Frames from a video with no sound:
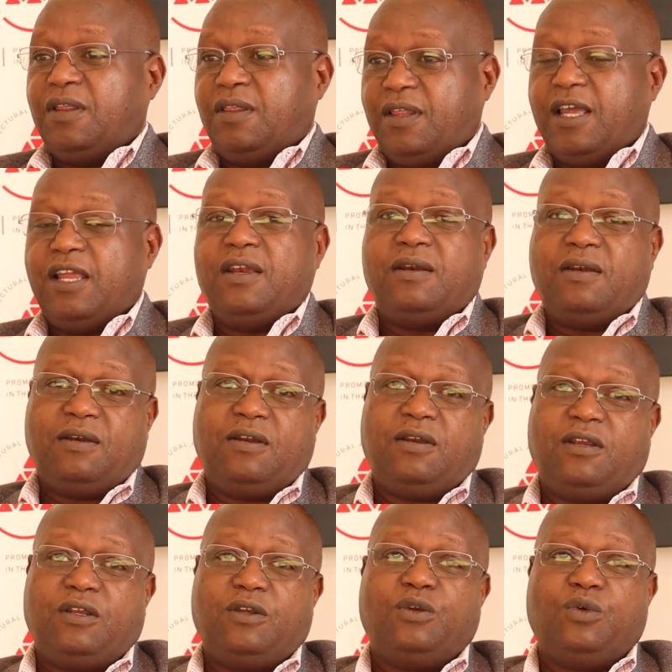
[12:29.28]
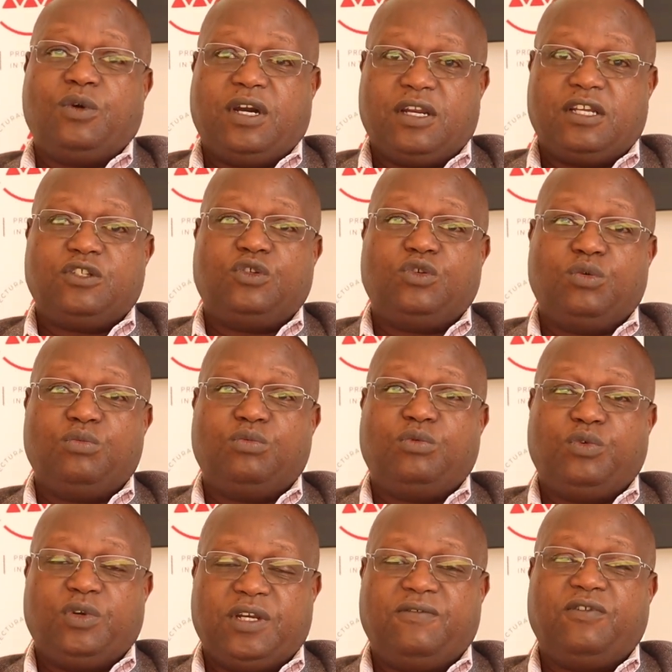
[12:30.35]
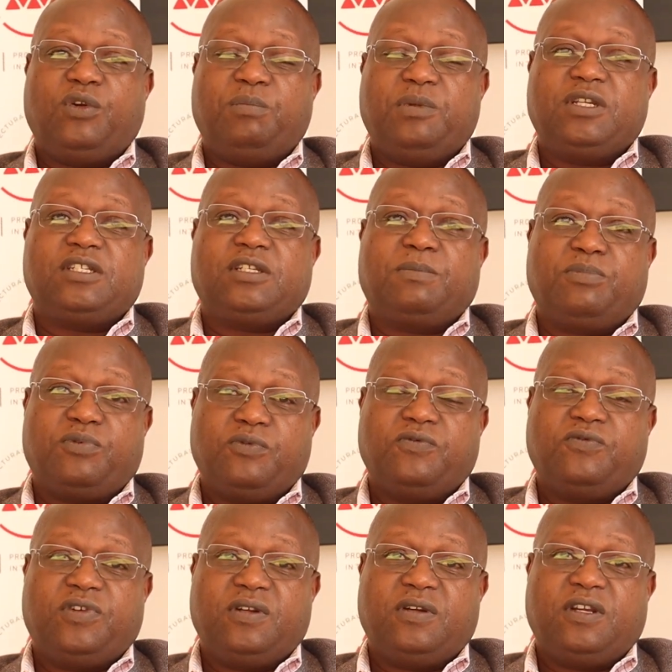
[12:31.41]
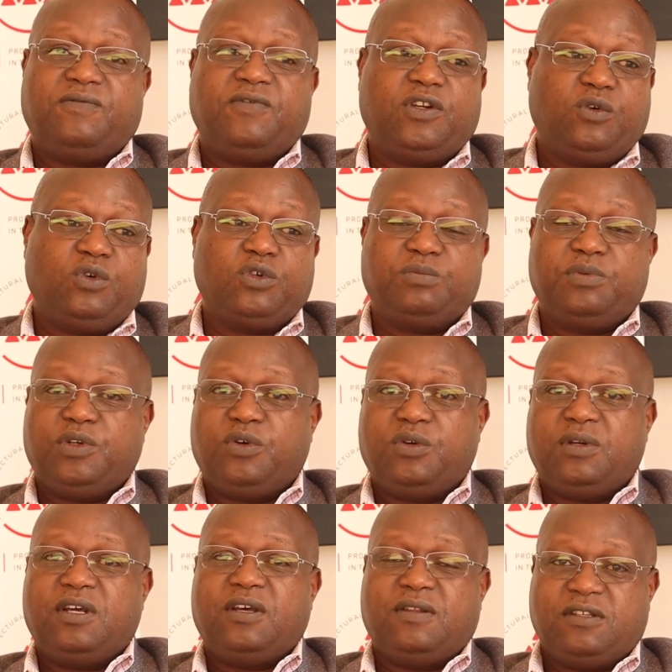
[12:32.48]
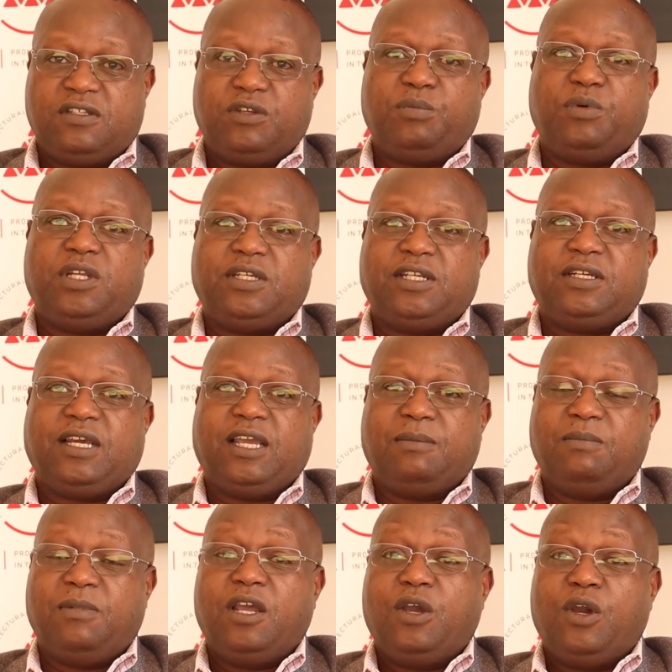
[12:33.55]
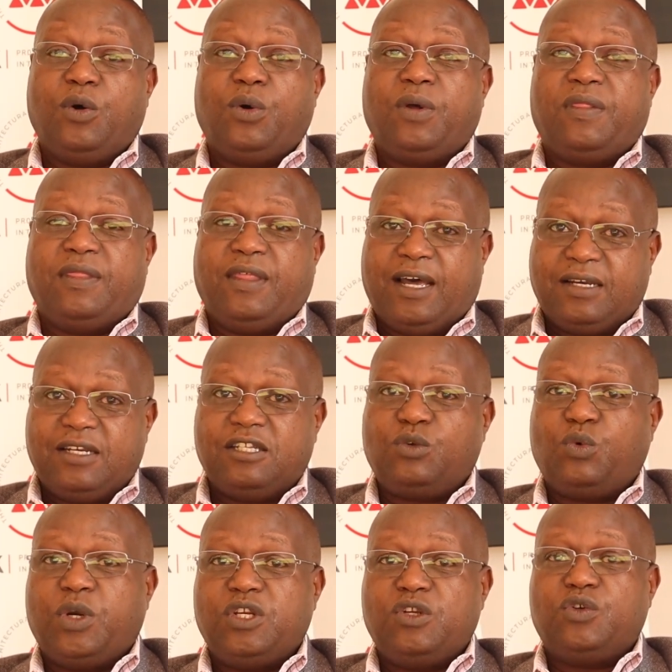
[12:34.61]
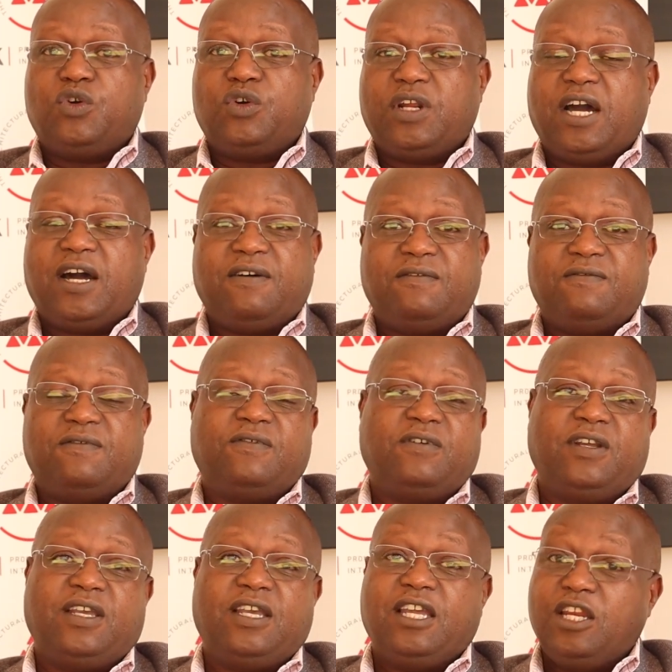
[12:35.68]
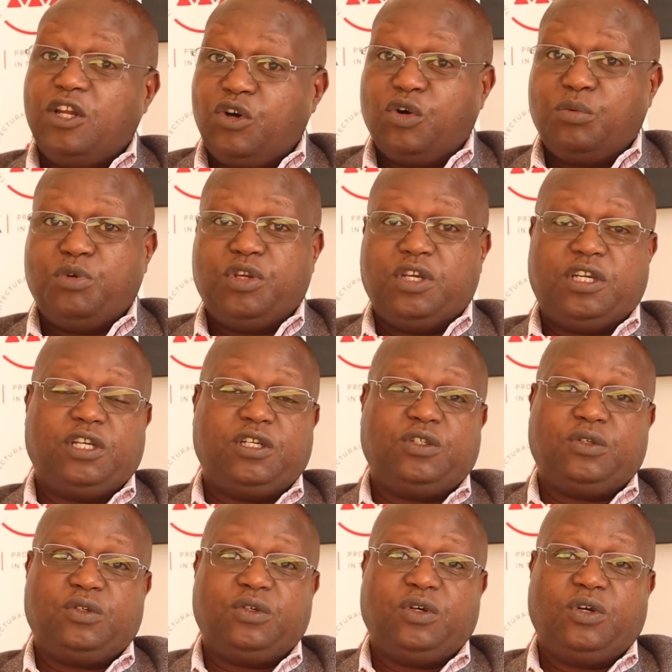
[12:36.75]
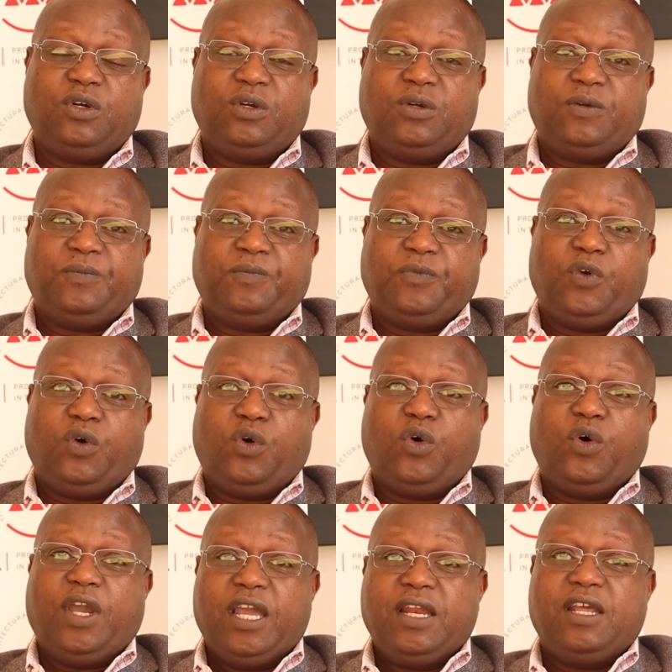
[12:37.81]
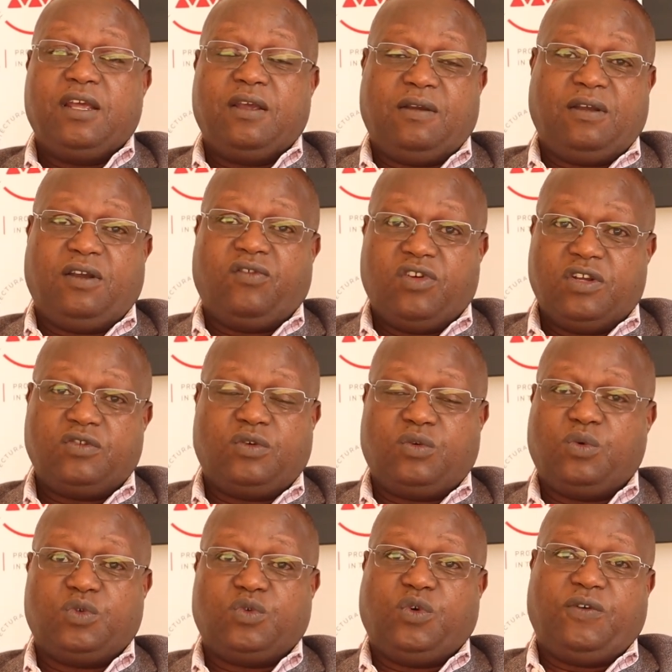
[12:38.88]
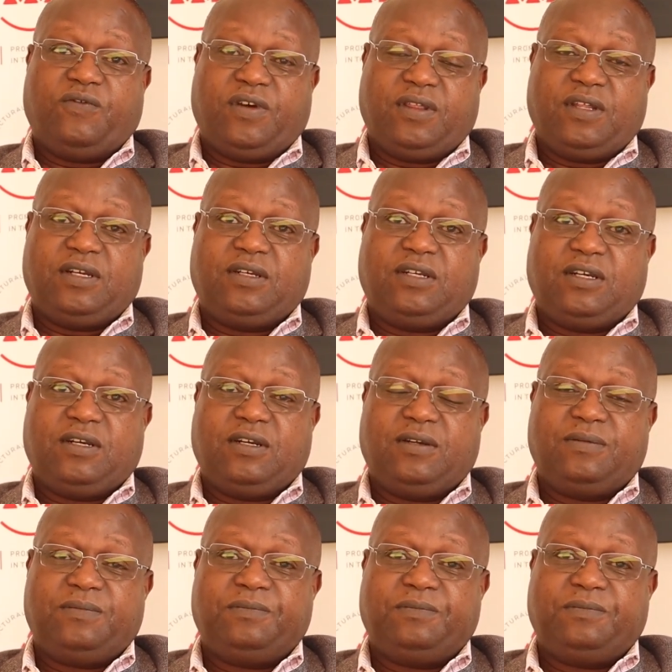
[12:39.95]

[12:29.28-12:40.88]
then you can assume your development is approved if it goes beyond the stipulated time. That is when you don't have any communication or any reason whatsoever that